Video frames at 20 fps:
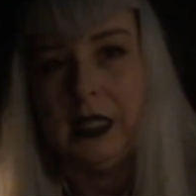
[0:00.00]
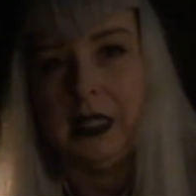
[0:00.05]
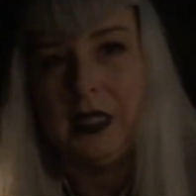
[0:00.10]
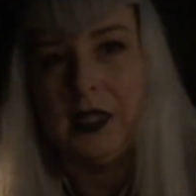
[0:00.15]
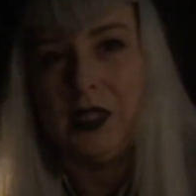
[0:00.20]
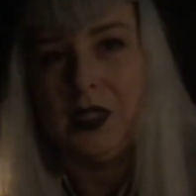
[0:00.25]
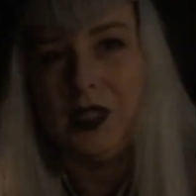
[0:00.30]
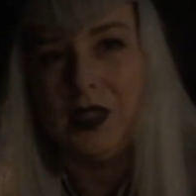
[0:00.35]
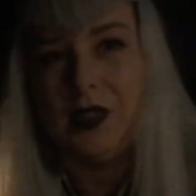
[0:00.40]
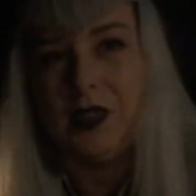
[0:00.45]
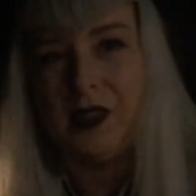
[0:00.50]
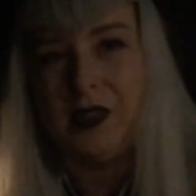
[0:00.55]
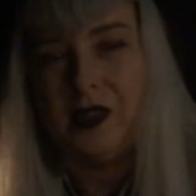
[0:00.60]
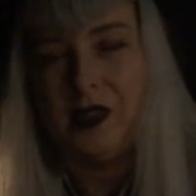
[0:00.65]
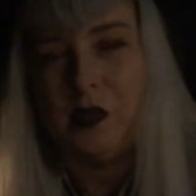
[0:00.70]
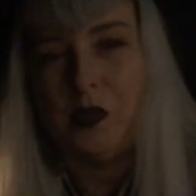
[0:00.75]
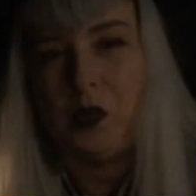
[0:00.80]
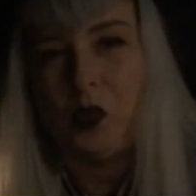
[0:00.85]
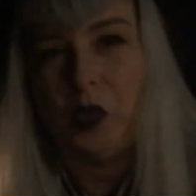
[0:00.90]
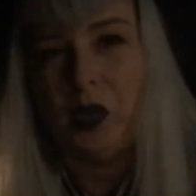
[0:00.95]
and just
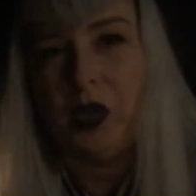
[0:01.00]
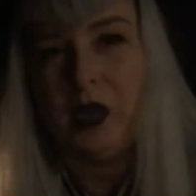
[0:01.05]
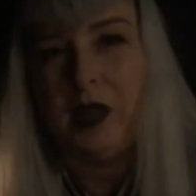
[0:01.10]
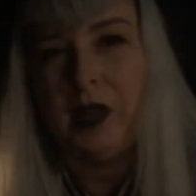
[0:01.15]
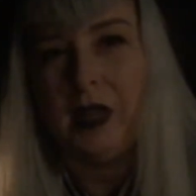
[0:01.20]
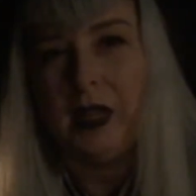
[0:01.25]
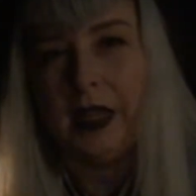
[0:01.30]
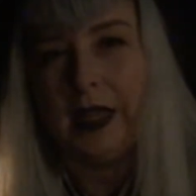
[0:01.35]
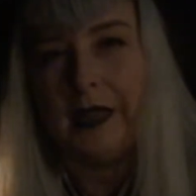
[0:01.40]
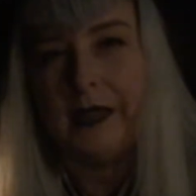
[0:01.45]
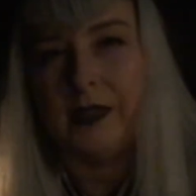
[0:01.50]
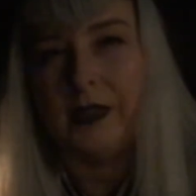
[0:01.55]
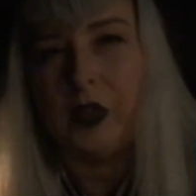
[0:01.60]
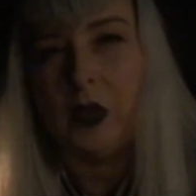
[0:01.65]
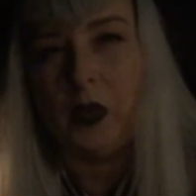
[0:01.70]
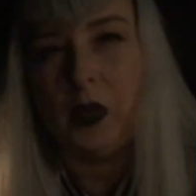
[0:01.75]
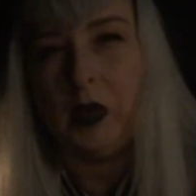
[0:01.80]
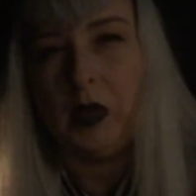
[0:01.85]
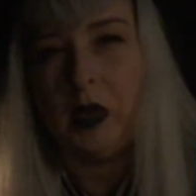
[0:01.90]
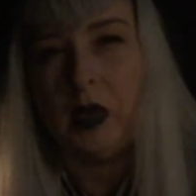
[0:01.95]
some weird things
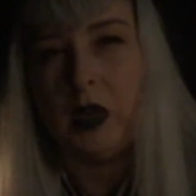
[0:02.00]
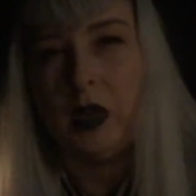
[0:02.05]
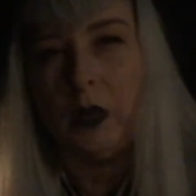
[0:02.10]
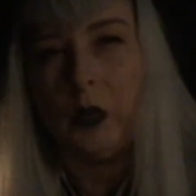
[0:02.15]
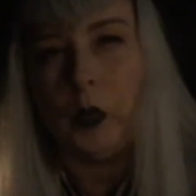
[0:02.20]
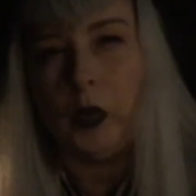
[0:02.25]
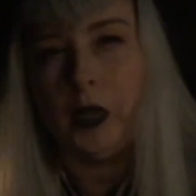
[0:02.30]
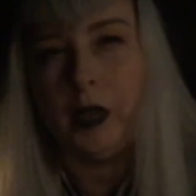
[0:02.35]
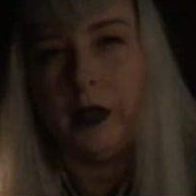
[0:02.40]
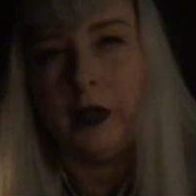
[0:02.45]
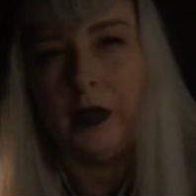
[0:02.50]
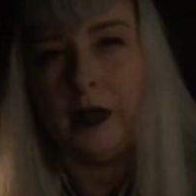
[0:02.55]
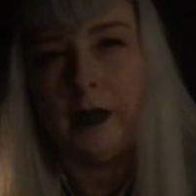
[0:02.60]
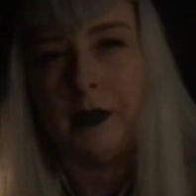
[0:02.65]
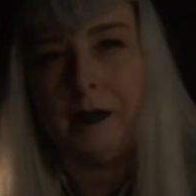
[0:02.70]
going on with